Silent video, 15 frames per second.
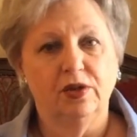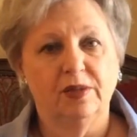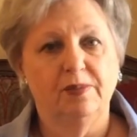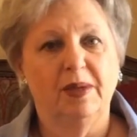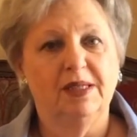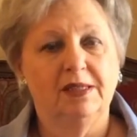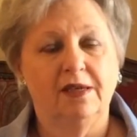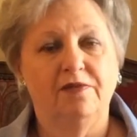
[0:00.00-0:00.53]

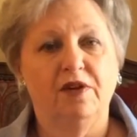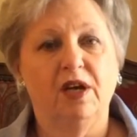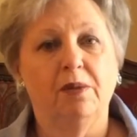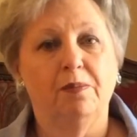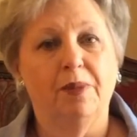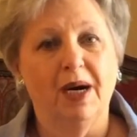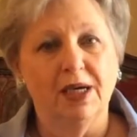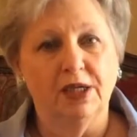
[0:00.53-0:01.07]

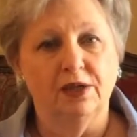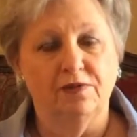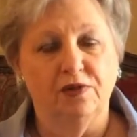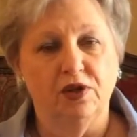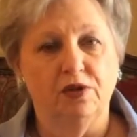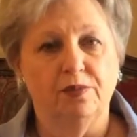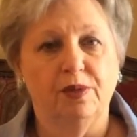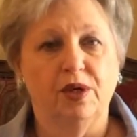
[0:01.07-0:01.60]
specific part of
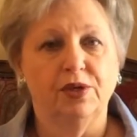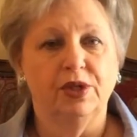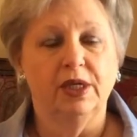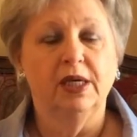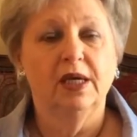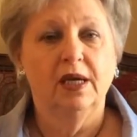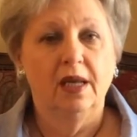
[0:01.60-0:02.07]
your body,